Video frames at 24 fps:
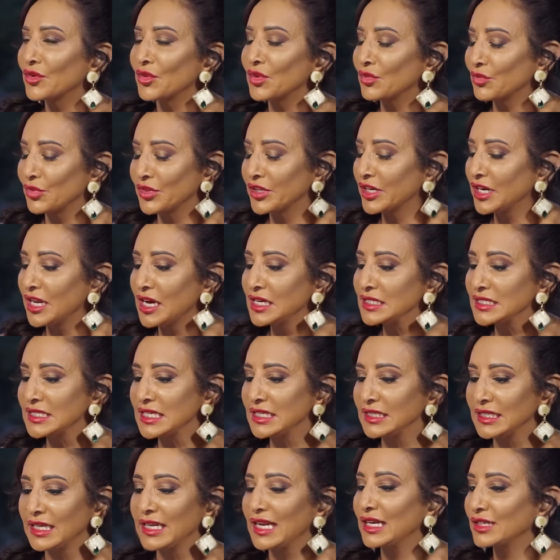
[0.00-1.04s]
The last
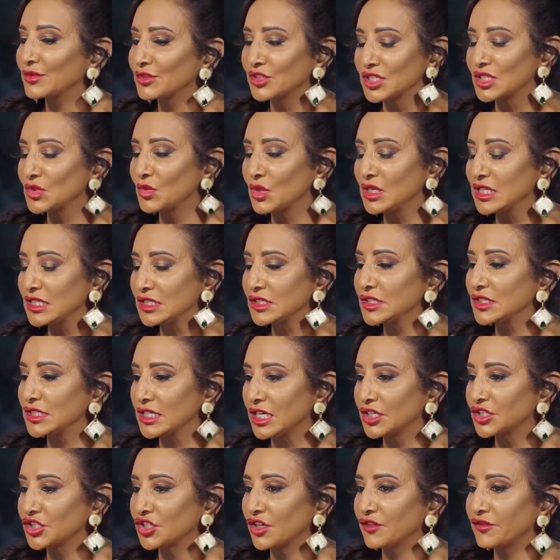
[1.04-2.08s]
thing that I just want us to
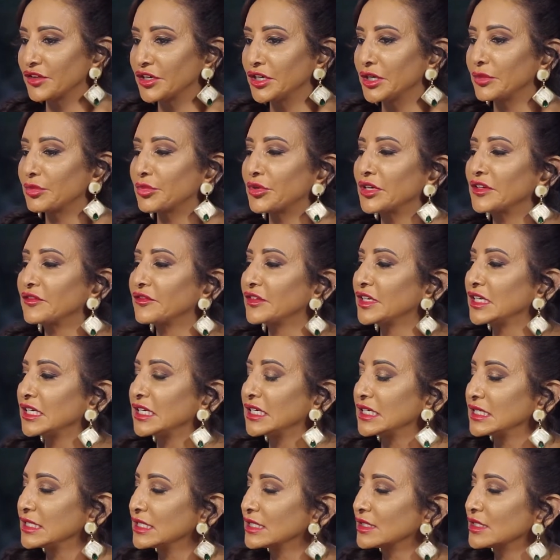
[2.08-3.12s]
touch on very briefly
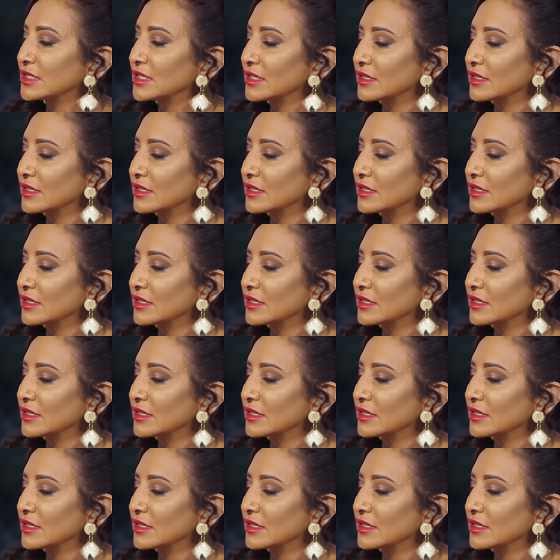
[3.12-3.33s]
is